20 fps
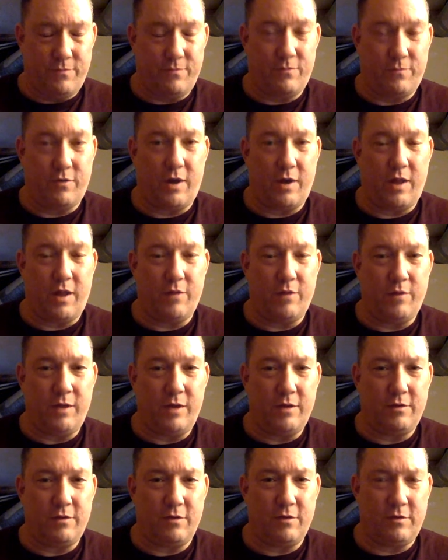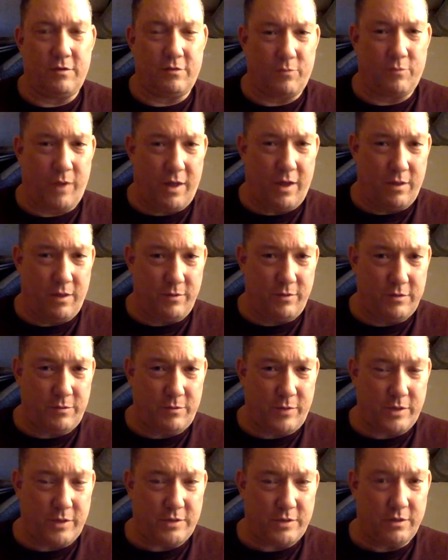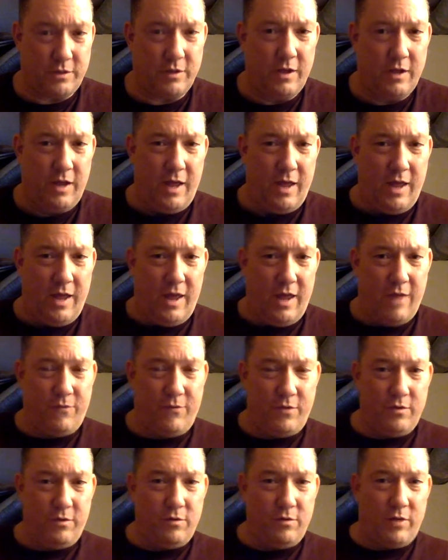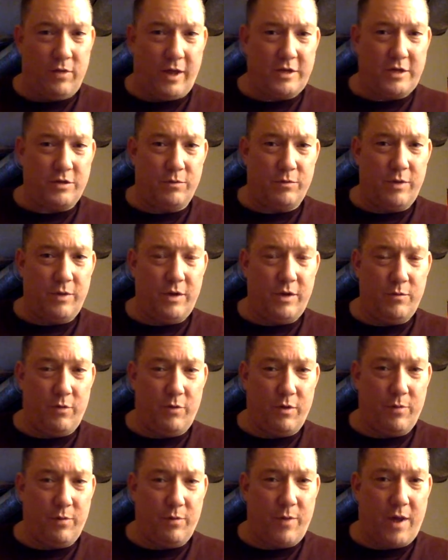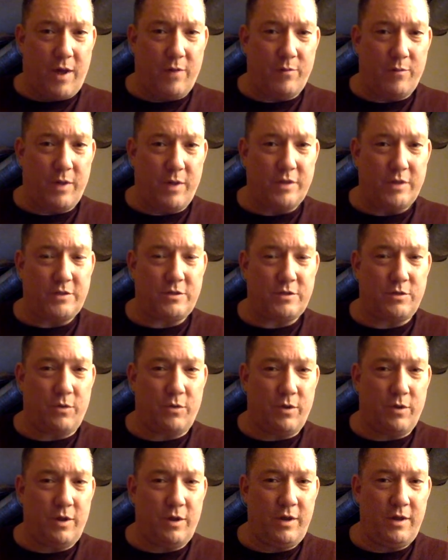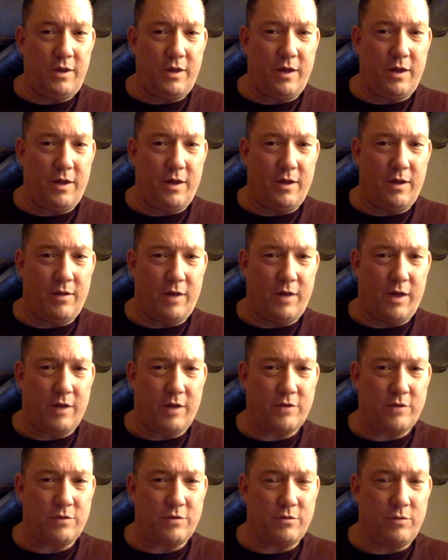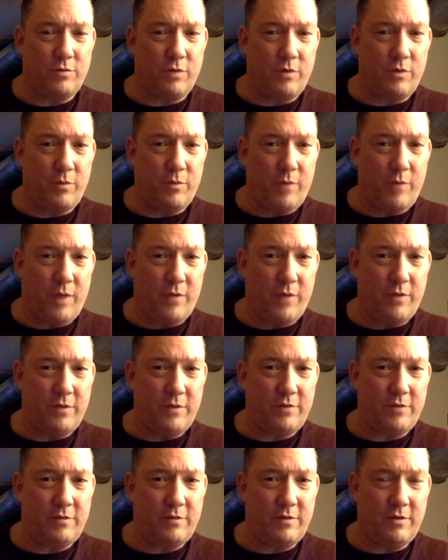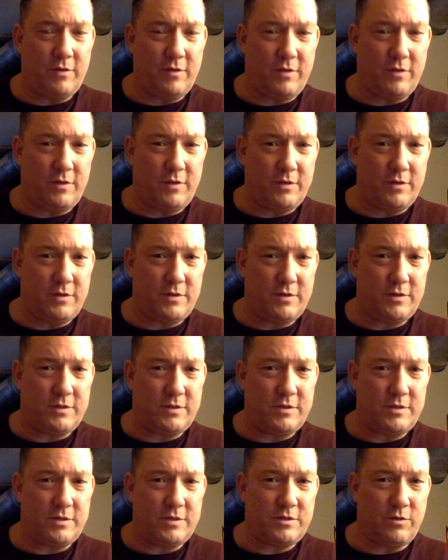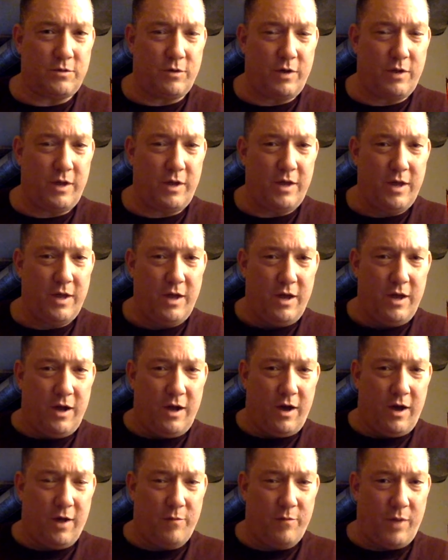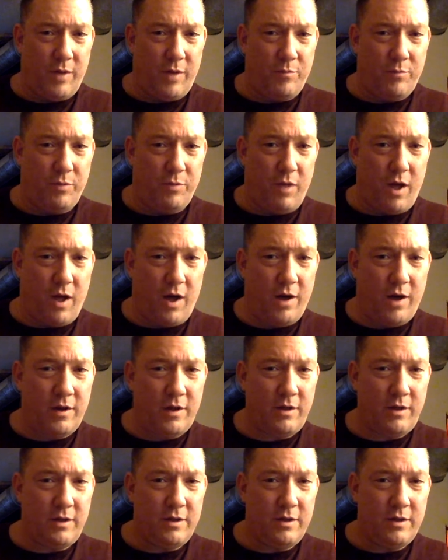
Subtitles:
Halloween. So this is my Halloween special. If you'd like to read more about my story, I also wrote about this story on my blog,